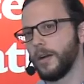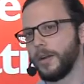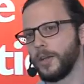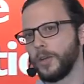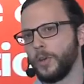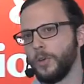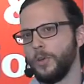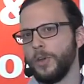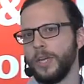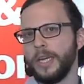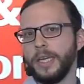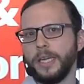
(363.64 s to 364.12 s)

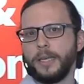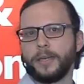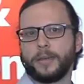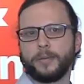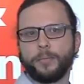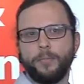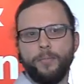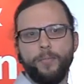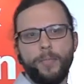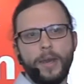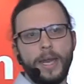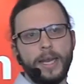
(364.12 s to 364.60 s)
you need
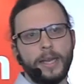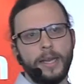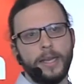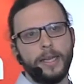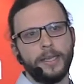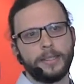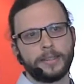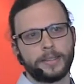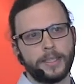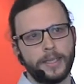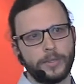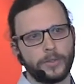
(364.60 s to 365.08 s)

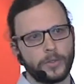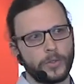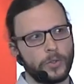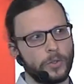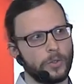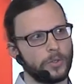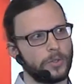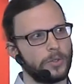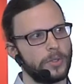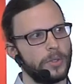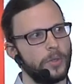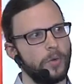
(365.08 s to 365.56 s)
many
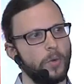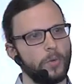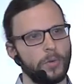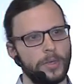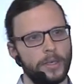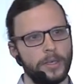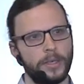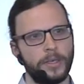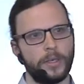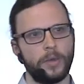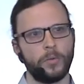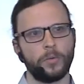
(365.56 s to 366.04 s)
sensors. You
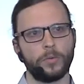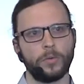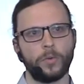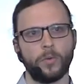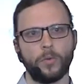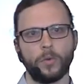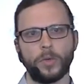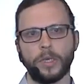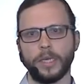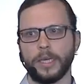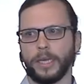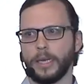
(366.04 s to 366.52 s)

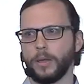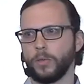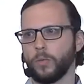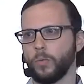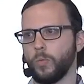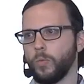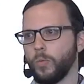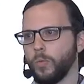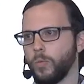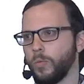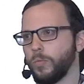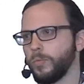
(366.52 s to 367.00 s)

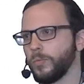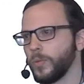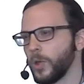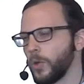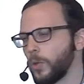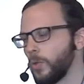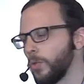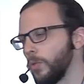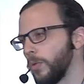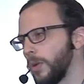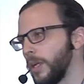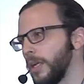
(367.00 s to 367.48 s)

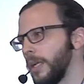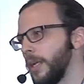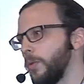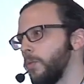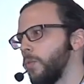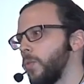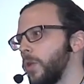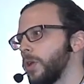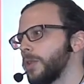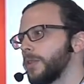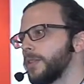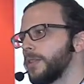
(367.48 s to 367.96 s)
not only need
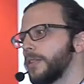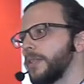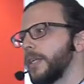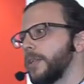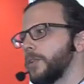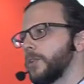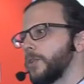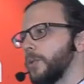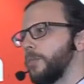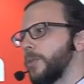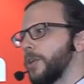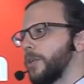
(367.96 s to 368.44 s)
one
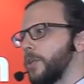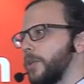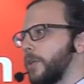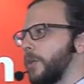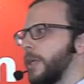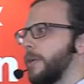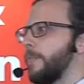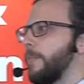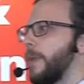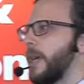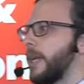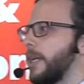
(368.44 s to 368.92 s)
sensor, but you
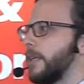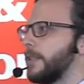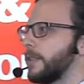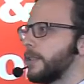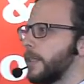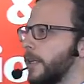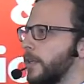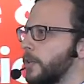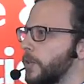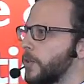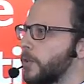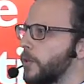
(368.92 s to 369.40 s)
need many
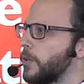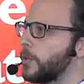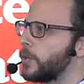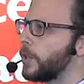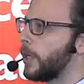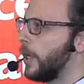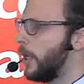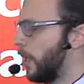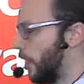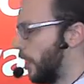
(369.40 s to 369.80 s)
sensors